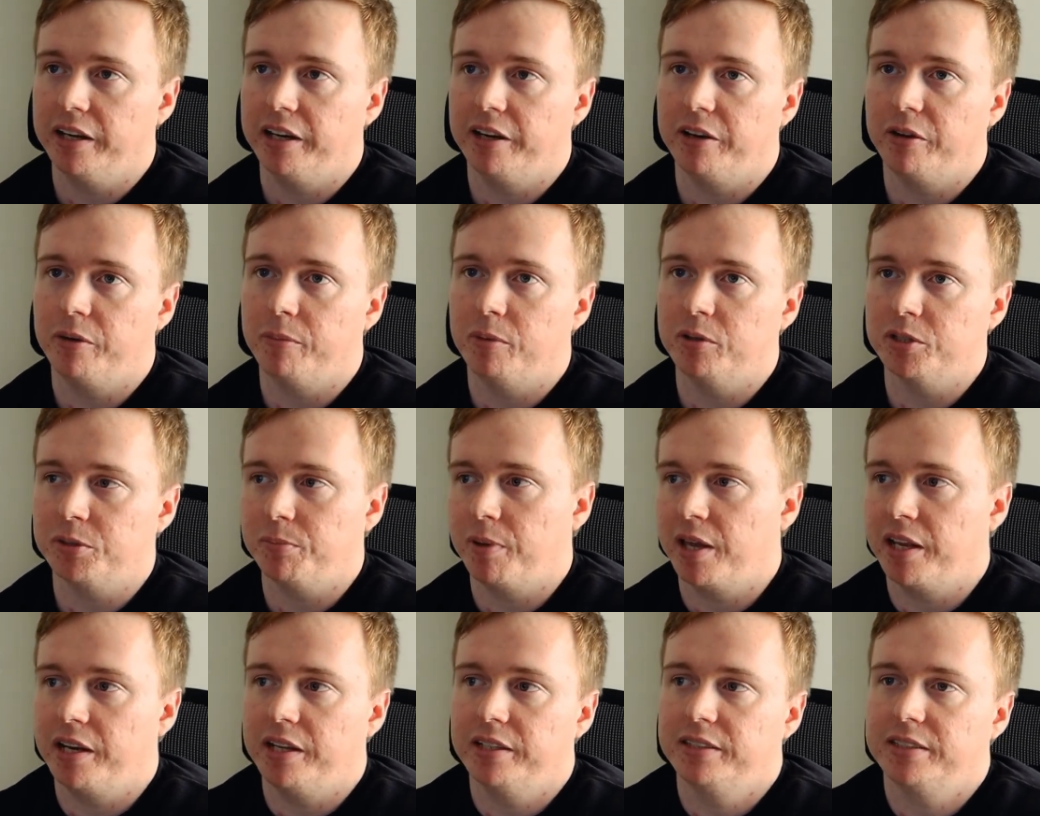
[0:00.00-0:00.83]
It almost
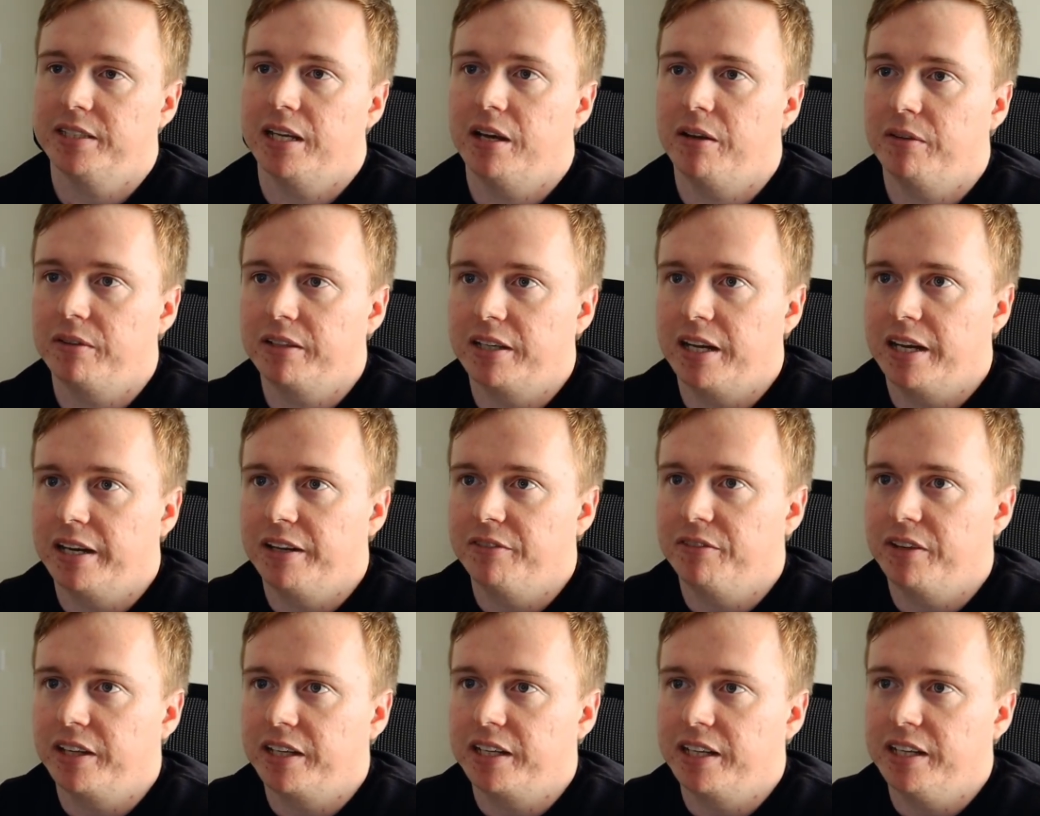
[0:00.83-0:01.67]
made it sound kind
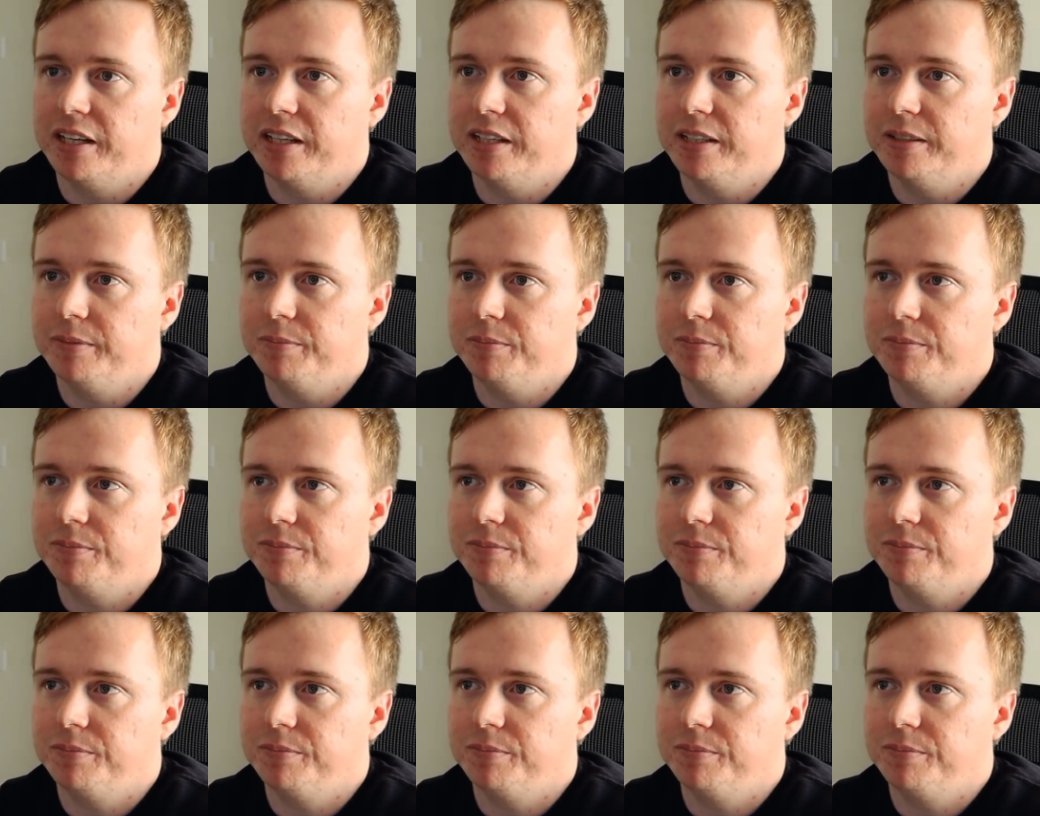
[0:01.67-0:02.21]
of like a